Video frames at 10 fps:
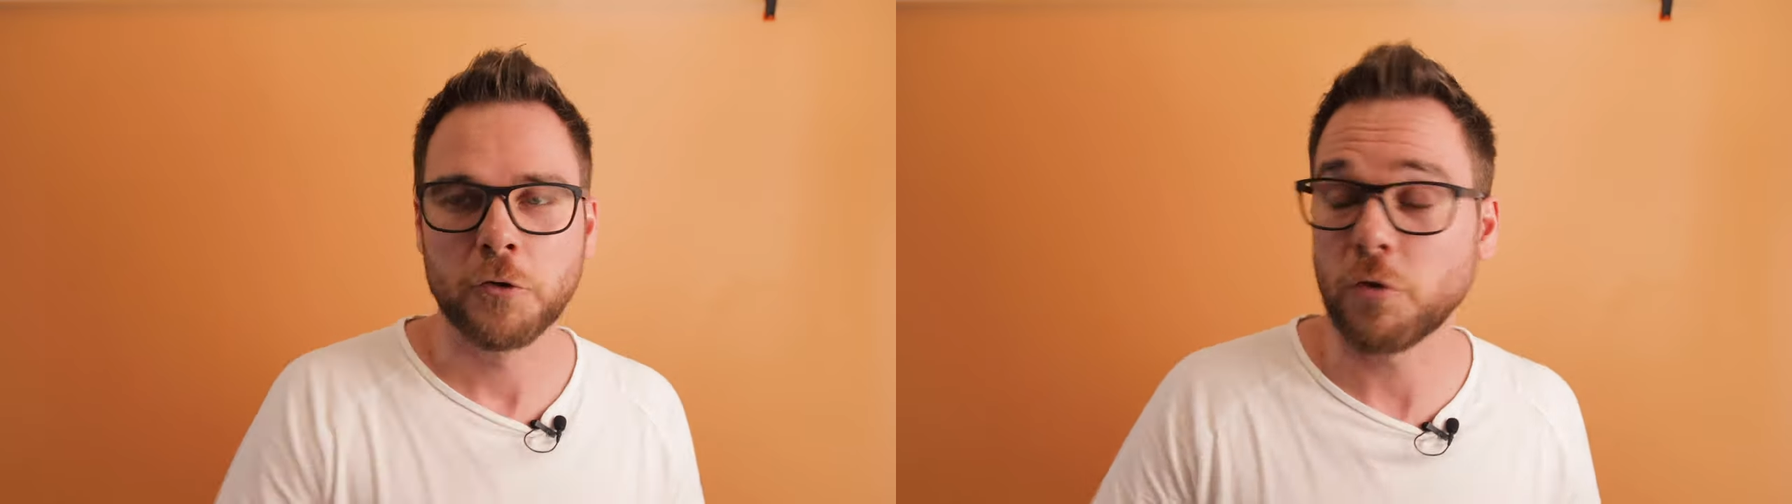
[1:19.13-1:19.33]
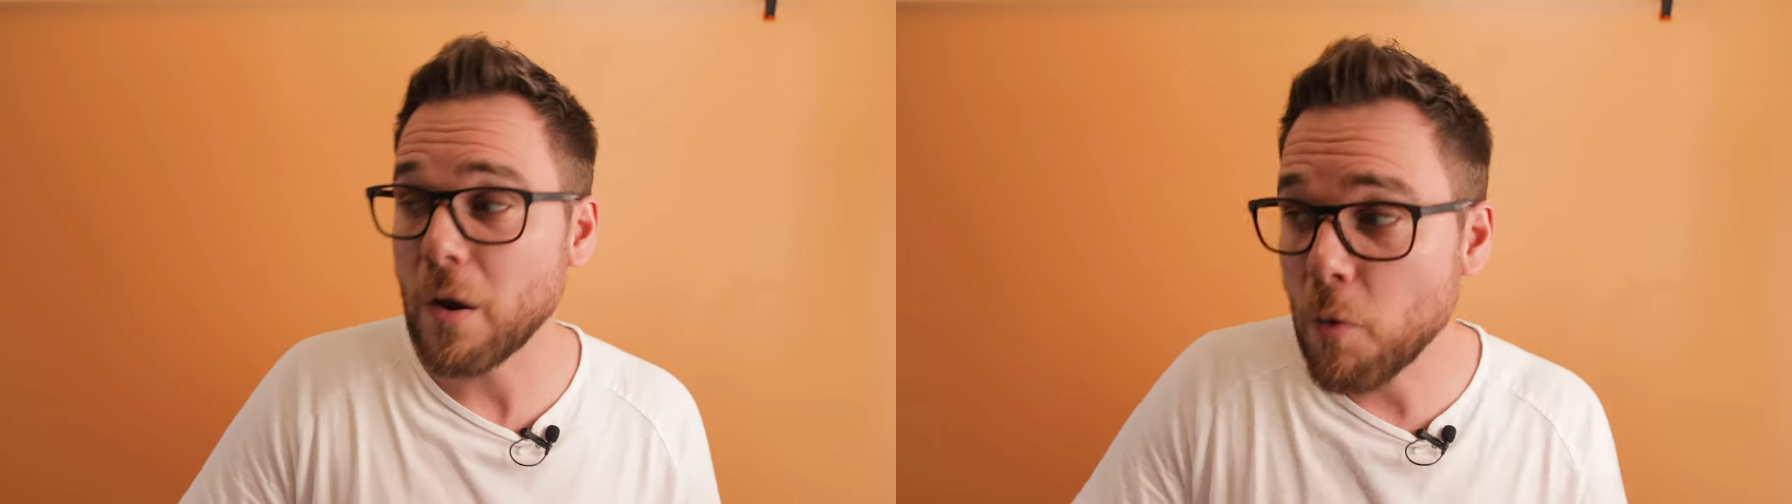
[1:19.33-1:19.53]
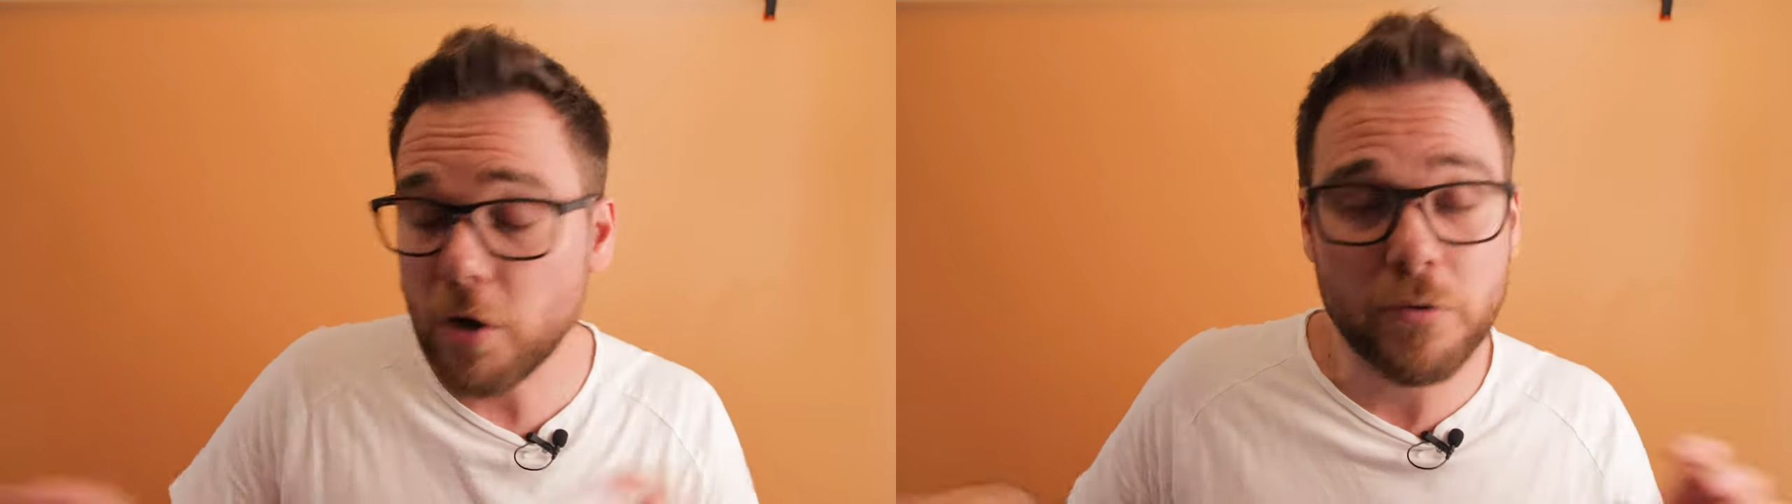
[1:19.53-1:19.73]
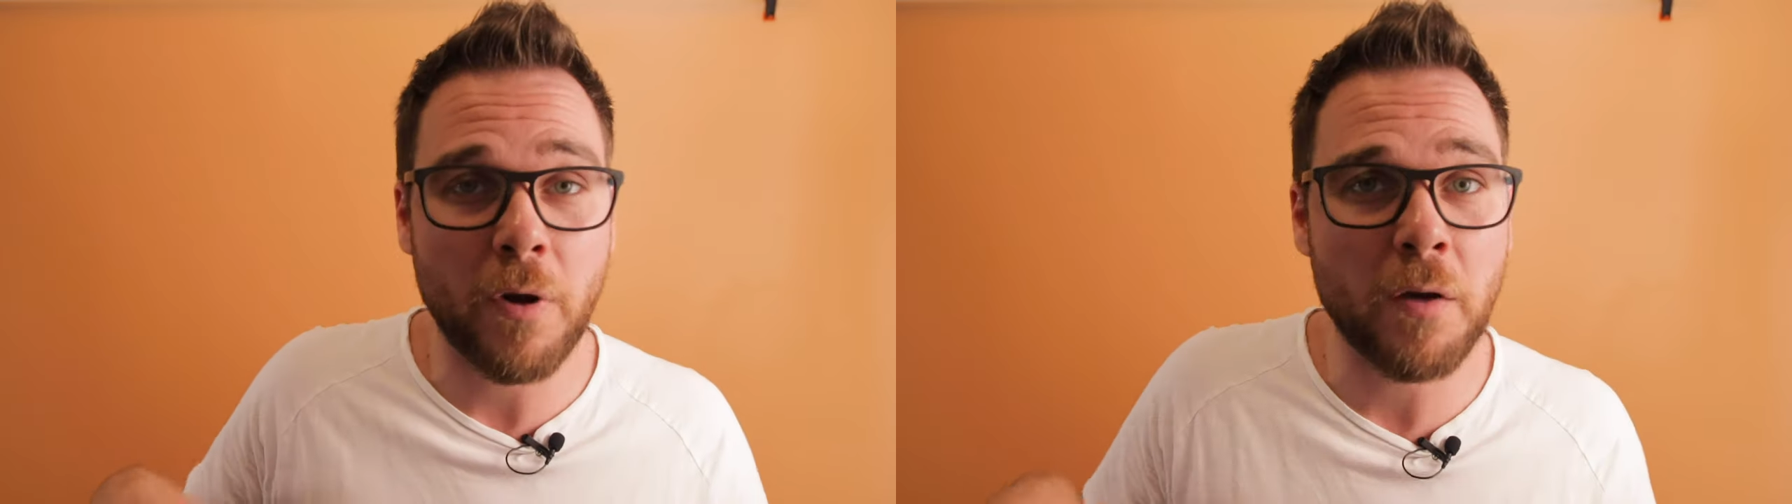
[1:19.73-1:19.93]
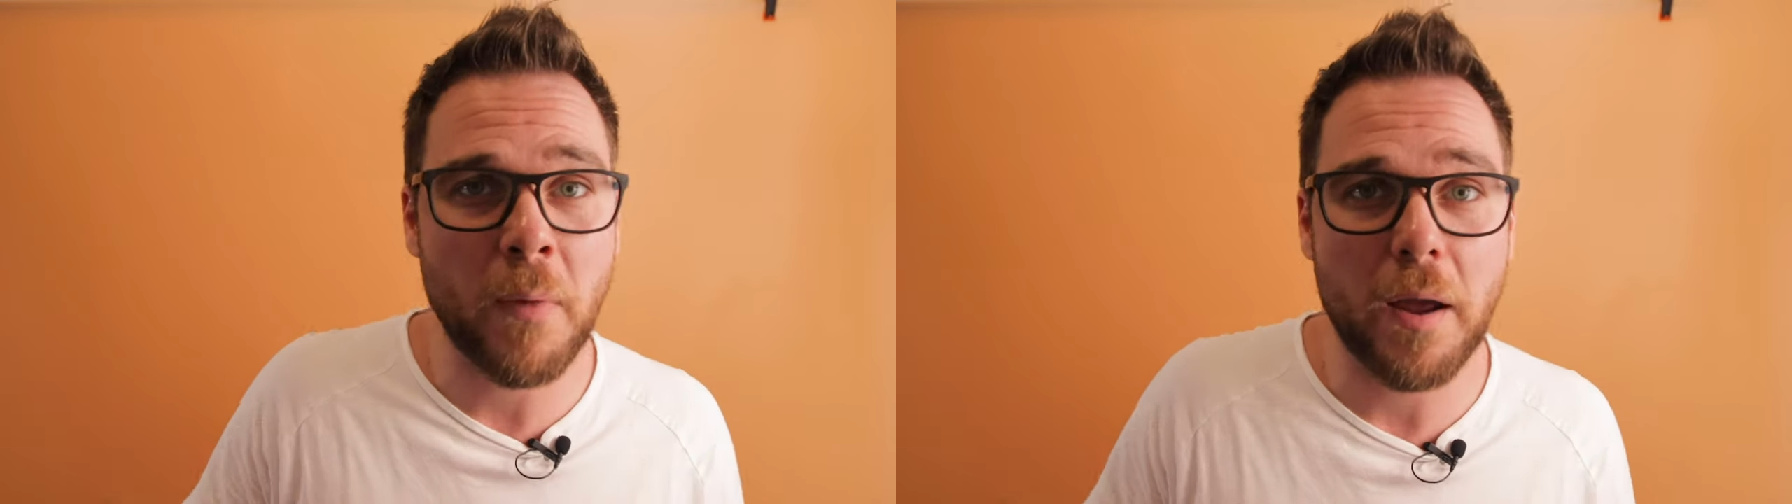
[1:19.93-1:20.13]
So I walked
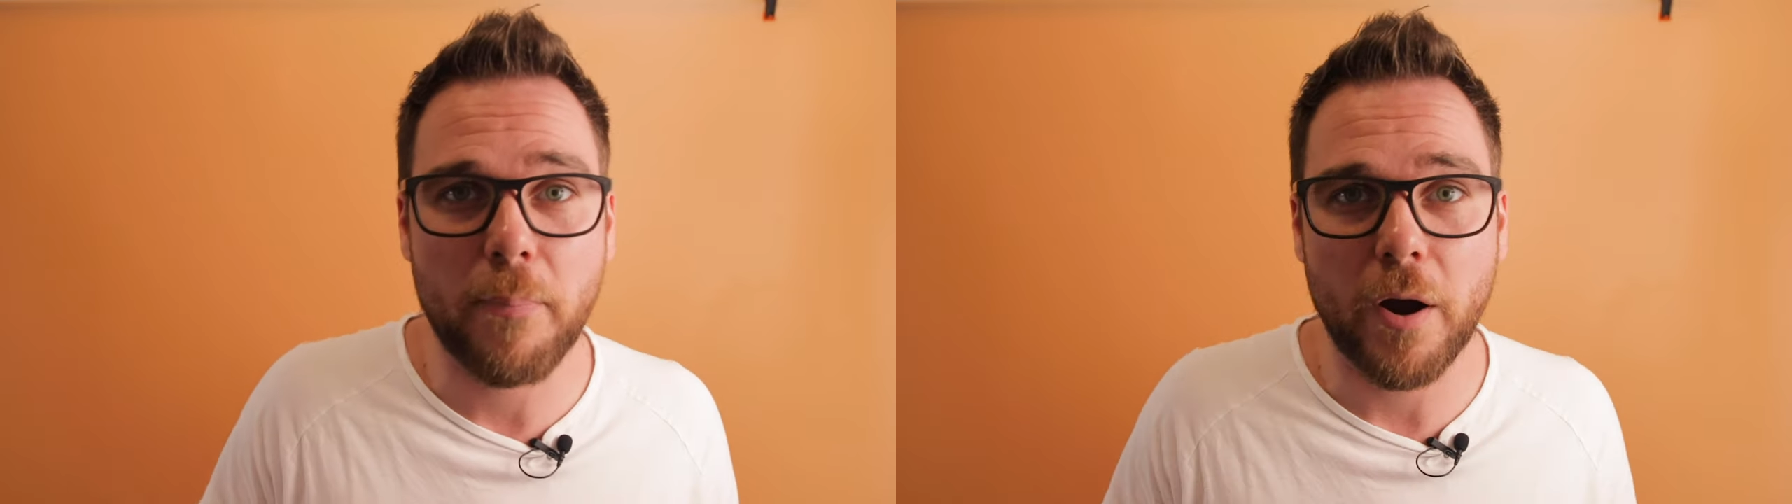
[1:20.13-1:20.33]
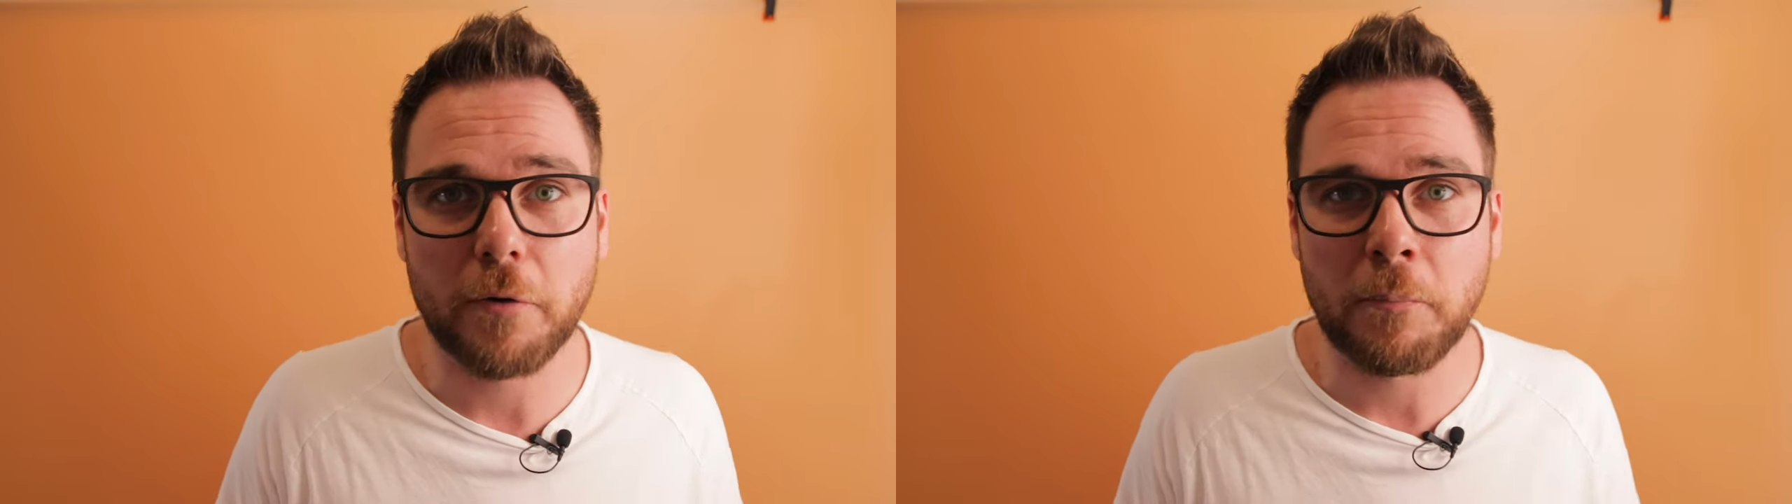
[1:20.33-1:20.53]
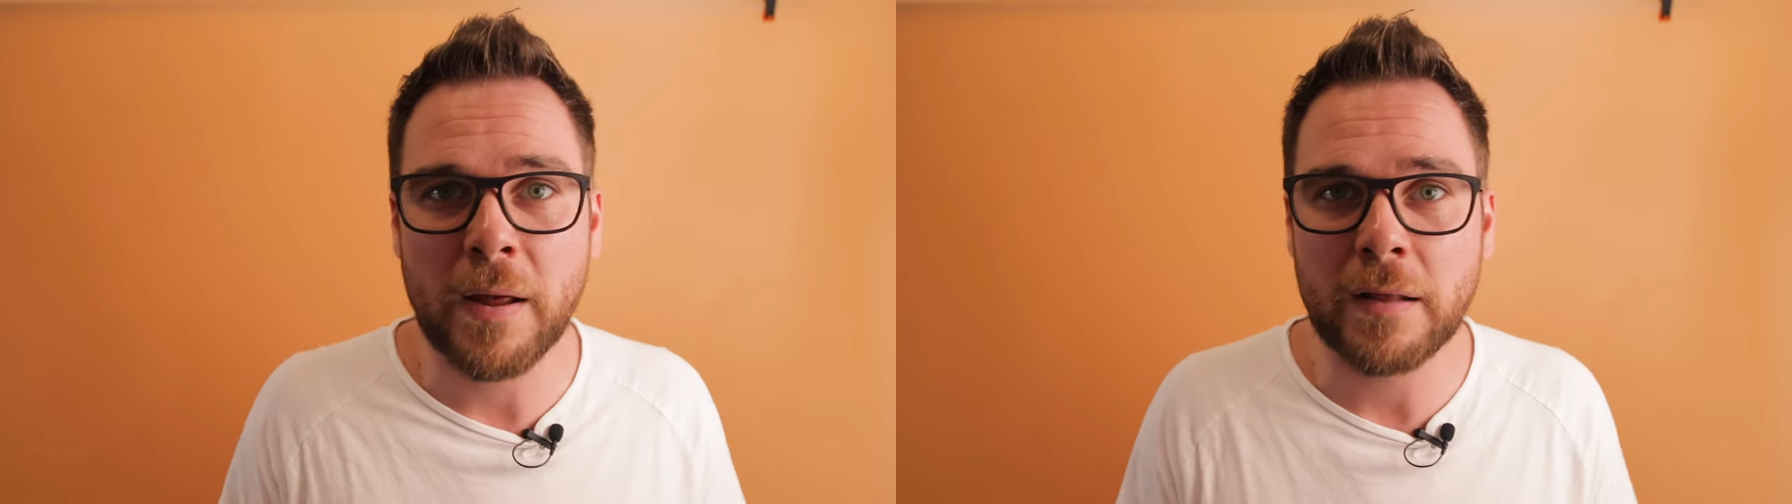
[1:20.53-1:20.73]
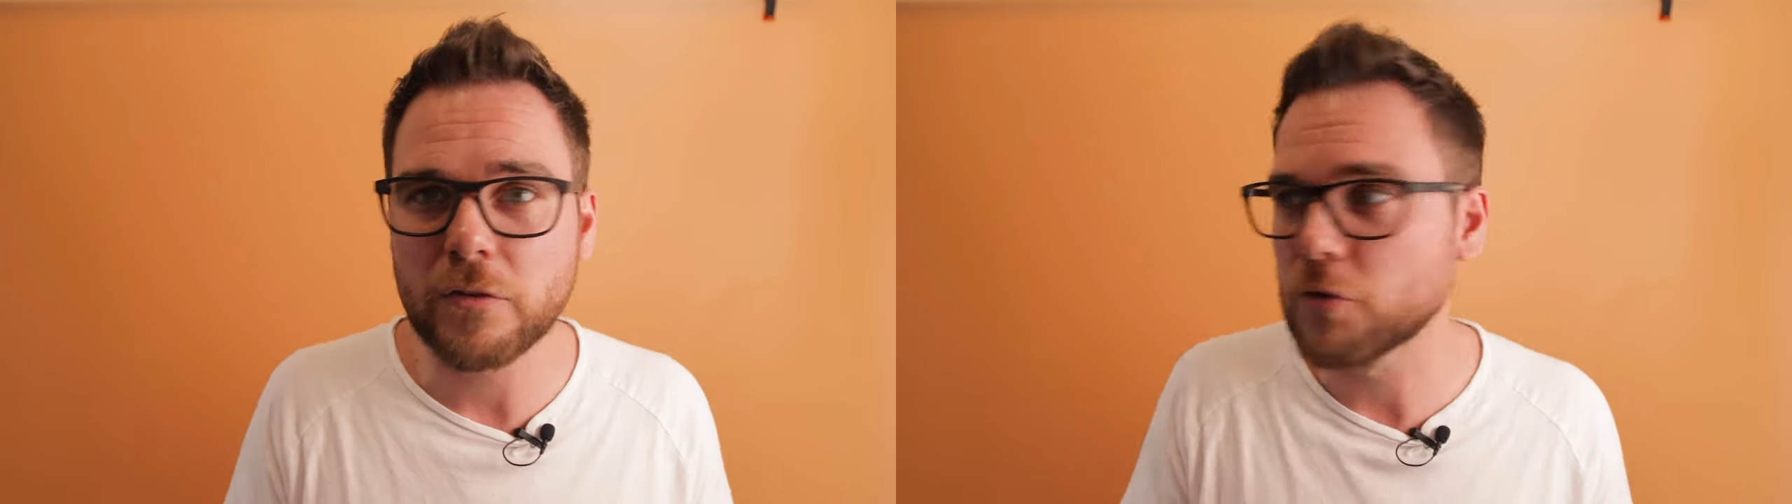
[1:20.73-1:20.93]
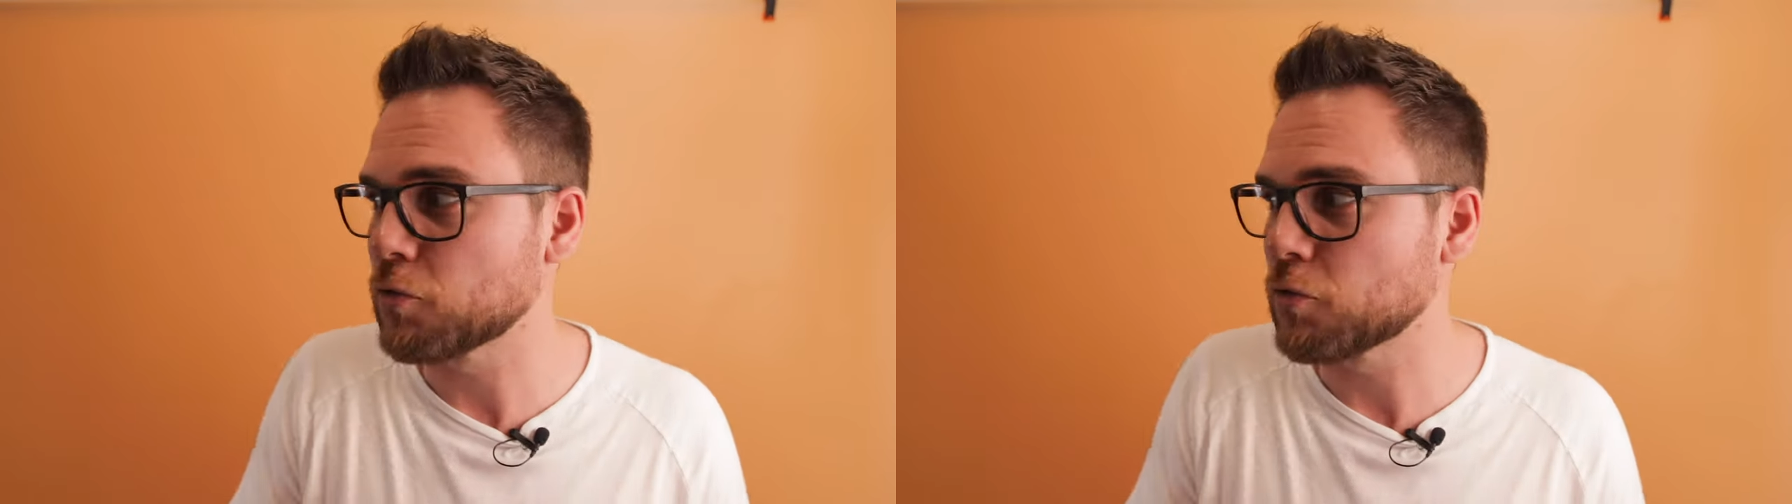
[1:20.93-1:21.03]
around my apartment,